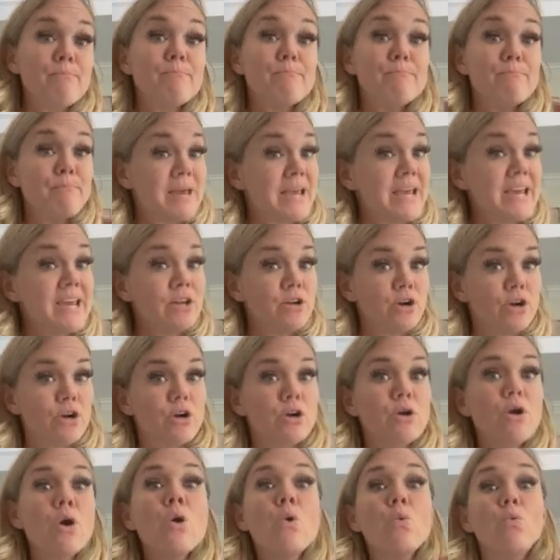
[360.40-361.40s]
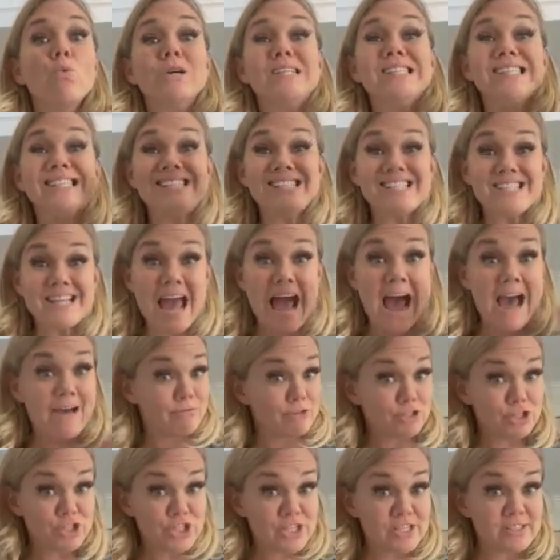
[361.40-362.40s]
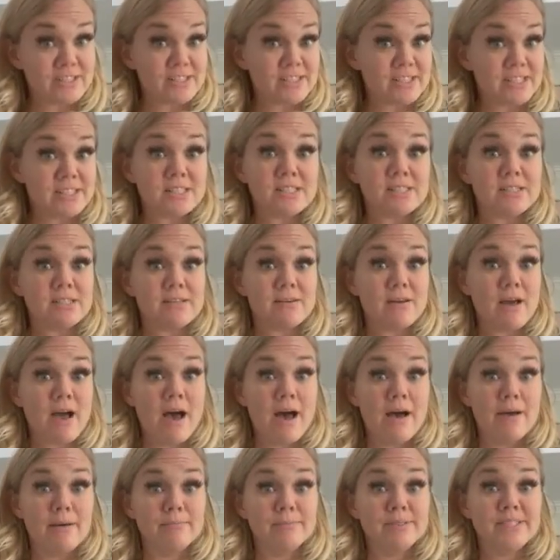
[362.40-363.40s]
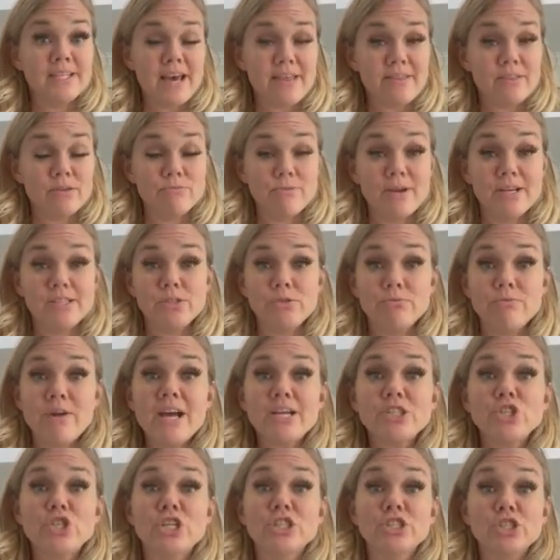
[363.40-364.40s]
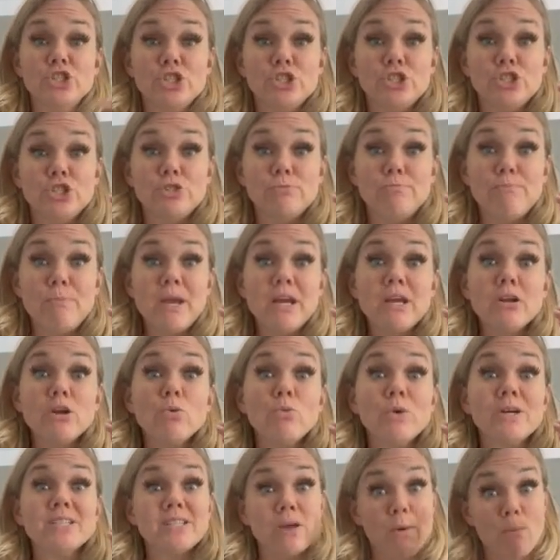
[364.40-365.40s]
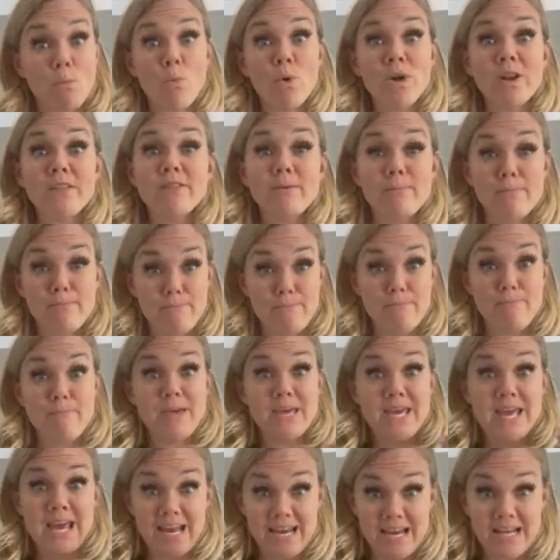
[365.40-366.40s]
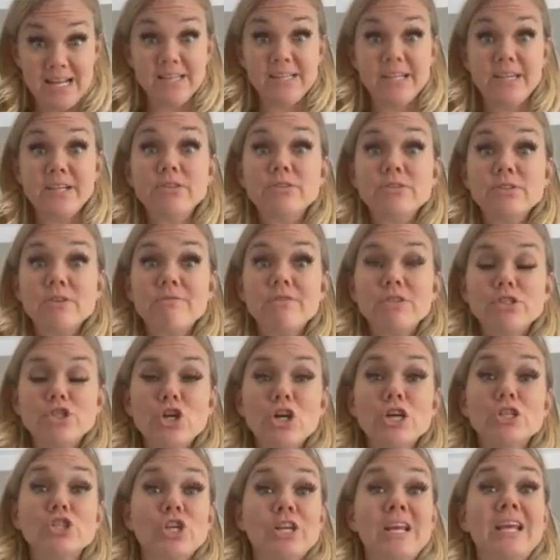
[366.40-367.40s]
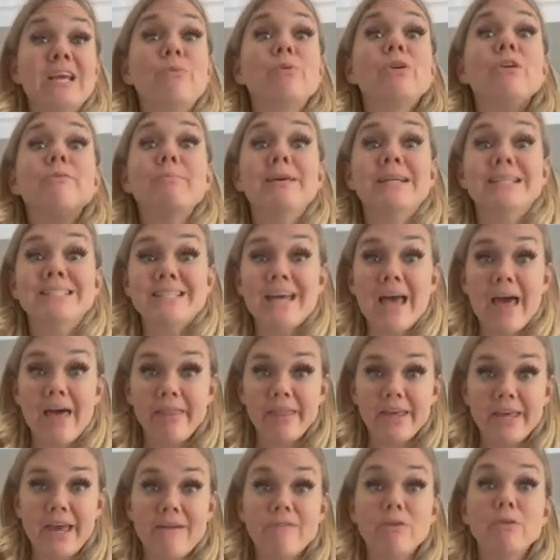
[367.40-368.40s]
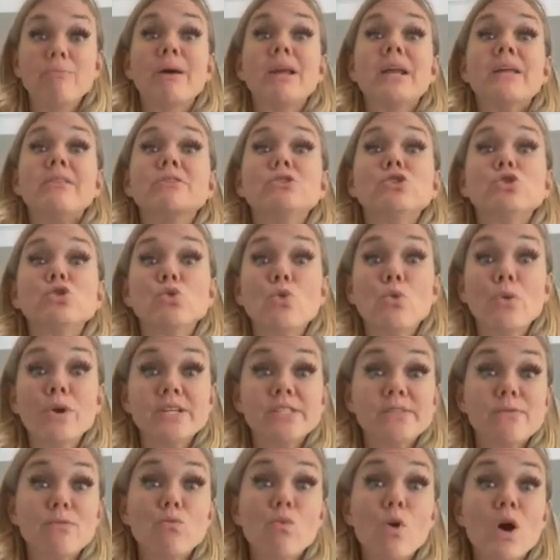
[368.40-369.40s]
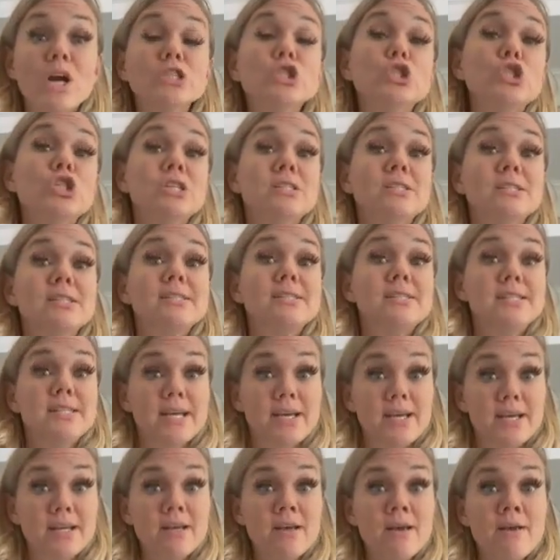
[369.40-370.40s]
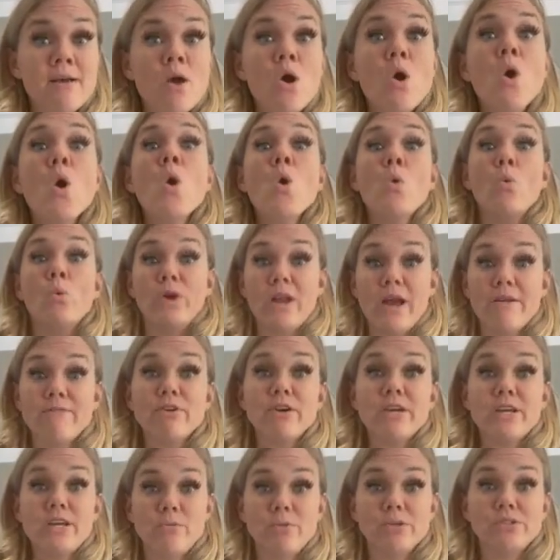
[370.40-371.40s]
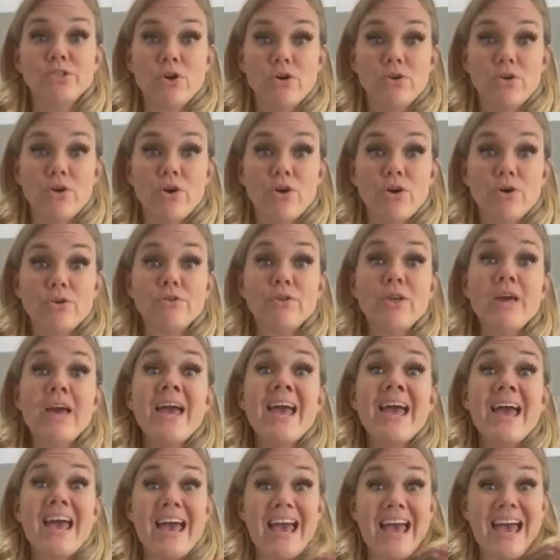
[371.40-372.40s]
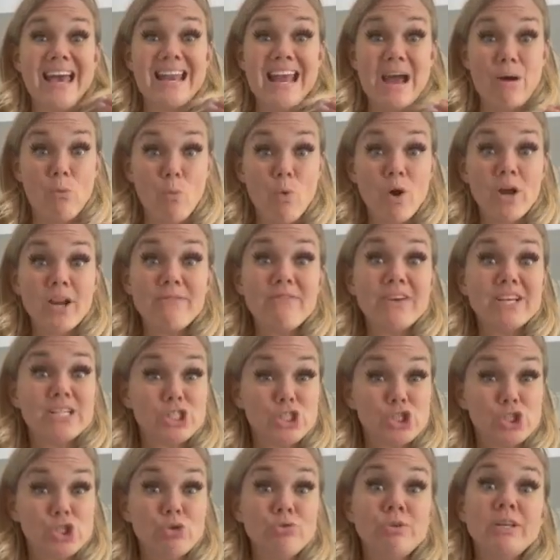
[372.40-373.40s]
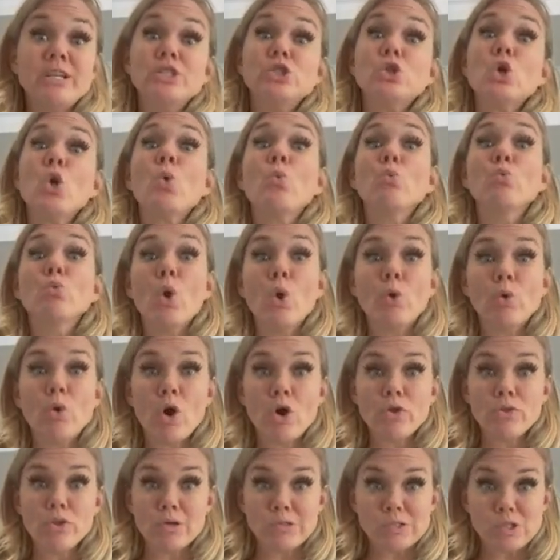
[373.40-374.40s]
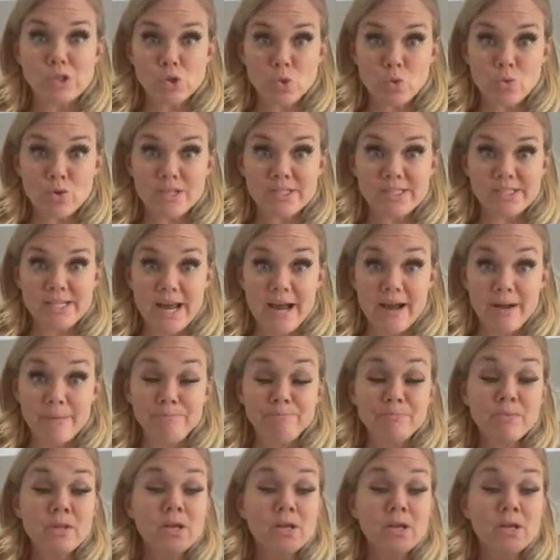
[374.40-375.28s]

Peter was, after Jesus's death and resurrection, Peter was one of the beginning leaders of the church, and he would have been telling everybody the stories of what Jesus did whenever he was on earth. And one of his students wrote all those stories down.